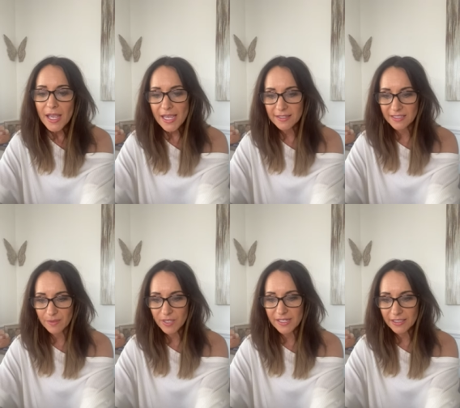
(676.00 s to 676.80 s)

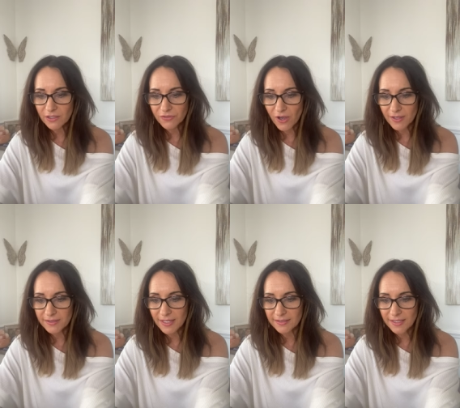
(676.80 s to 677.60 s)
Examine negative thoughts
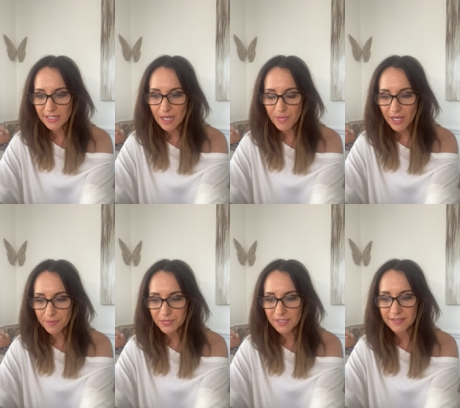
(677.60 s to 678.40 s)
as they come
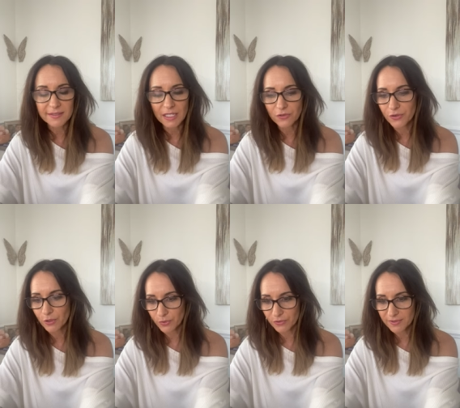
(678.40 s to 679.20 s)
up to discover their
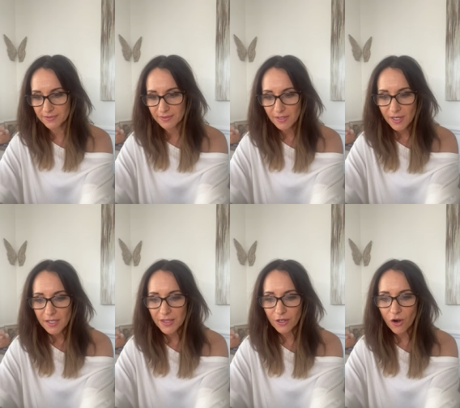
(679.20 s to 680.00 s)
roots.
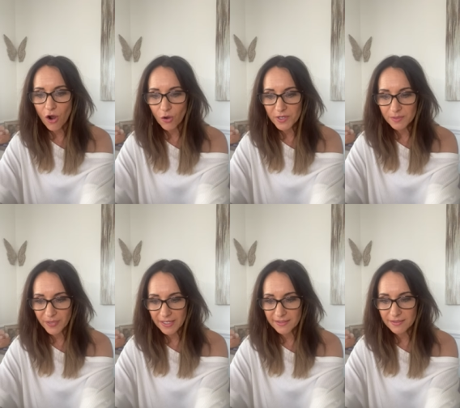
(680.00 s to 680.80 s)
They are always
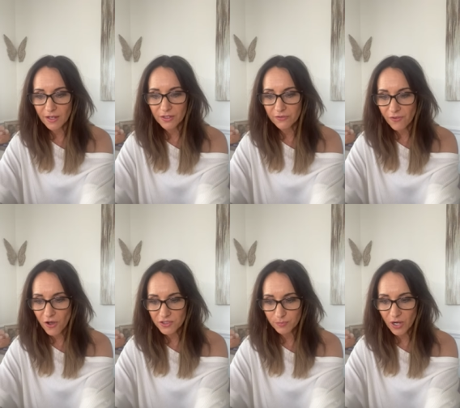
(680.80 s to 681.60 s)
based on a
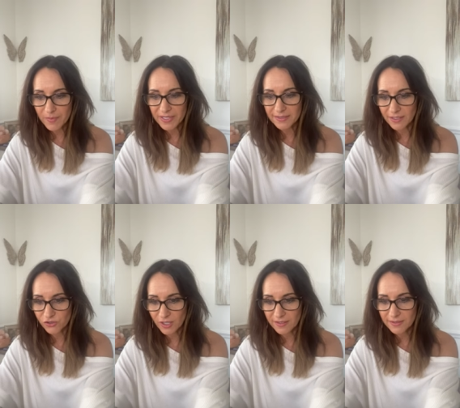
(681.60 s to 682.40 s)
false premise, such
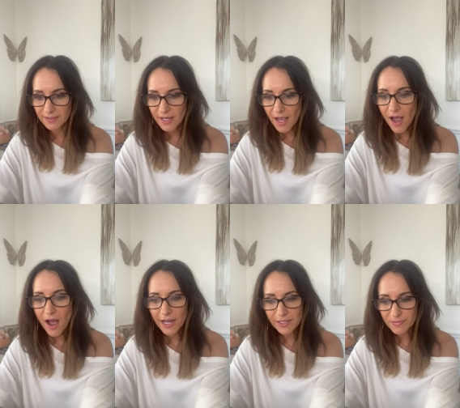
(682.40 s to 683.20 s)
as,
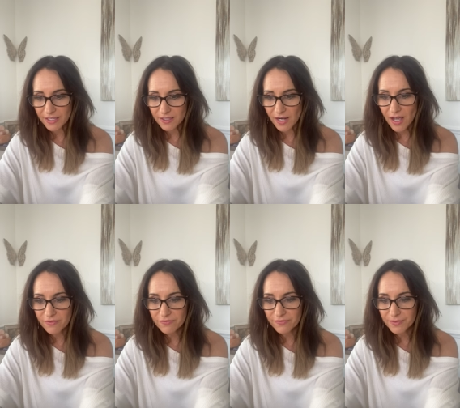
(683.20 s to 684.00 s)
I am not
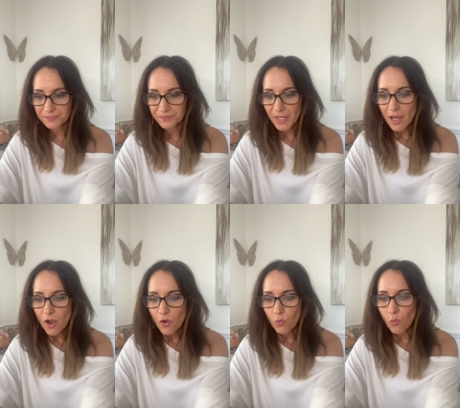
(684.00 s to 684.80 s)
enough.
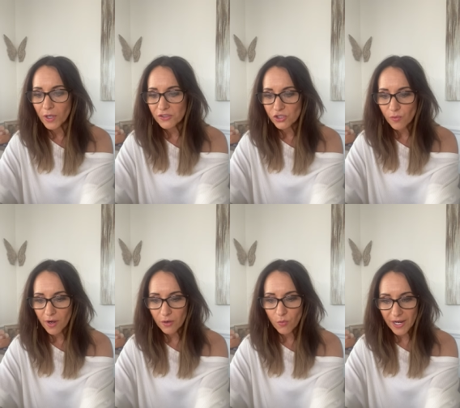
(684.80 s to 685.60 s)
Once you
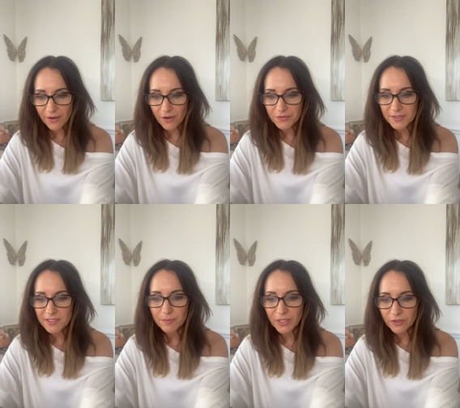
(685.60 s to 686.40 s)
are aware this is
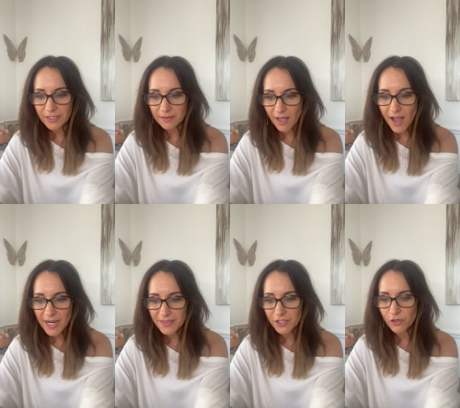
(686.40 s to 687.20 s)
merely a lie
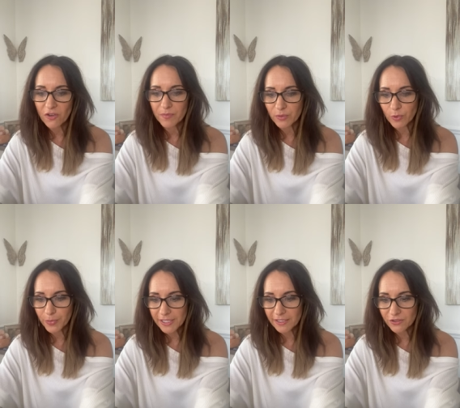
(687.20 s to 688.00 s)
that you have been
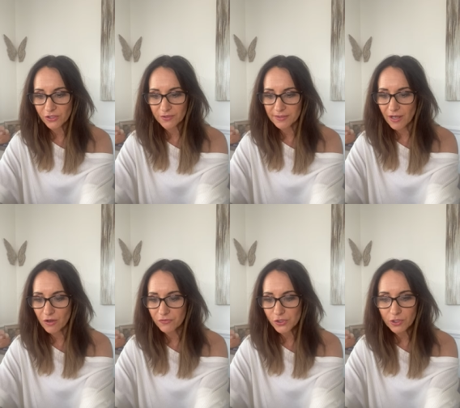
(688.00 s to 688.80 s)
repeating to
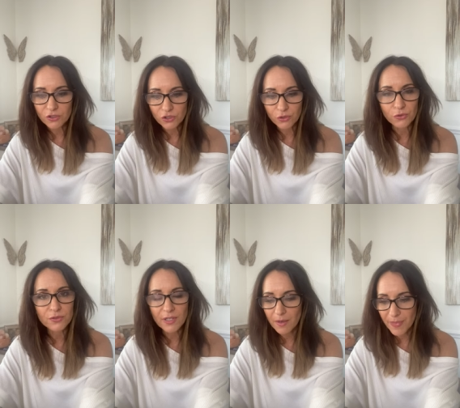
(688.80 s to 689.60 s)
yourself, you can
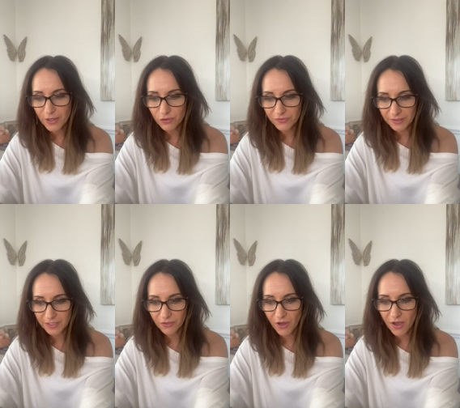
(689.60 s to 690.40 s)
choose a better feeling
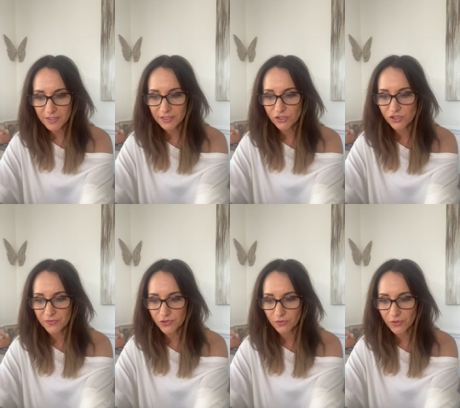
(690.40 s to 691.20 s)
thought and
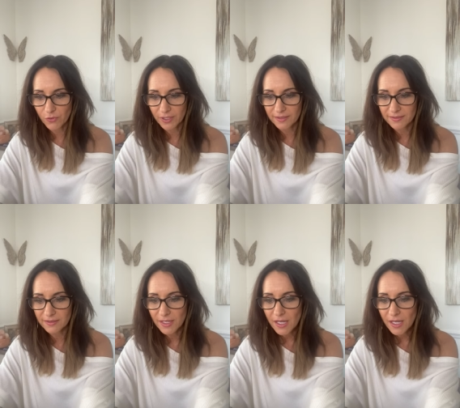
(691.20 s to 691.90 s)
shift your focus.